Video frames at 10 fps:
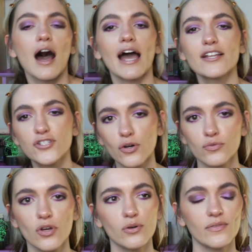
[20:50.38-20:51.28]
I
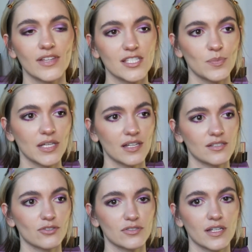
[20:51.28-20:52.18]
don't know if that's
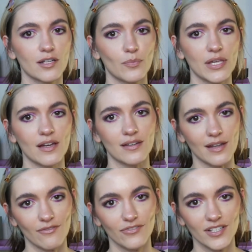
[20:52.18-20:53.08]
because there's gonna be a
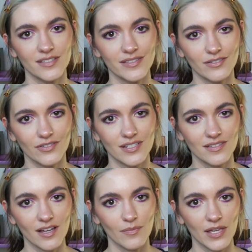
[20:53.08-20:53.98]
Netflix series
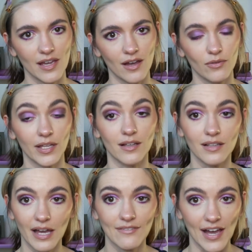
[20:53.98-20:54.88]
coming out, like a
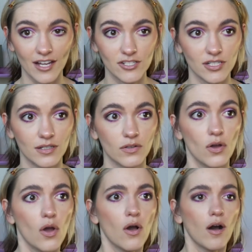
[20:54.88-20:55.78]
live action.
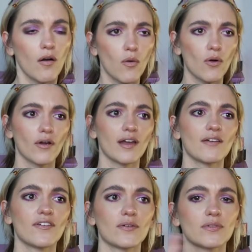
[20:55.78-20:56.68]
Or
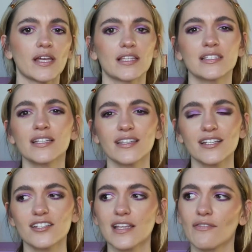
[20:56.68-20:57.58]
if it, like, didn't
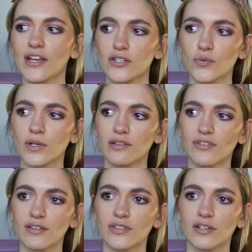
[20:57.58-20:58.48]
they just have, like, a
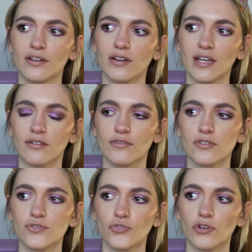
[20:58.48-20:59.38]
25-year
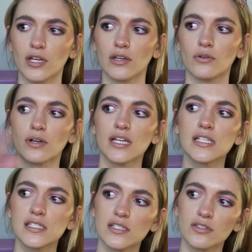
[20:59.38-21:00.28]
anniversary? Or
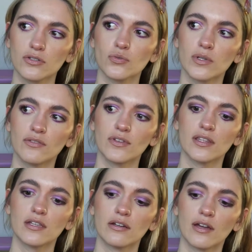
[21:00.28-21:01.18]
is this their
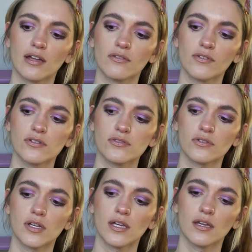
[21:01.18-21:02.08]
25th-year
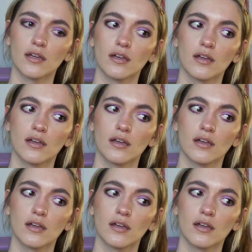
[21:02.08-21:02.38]
anniversary?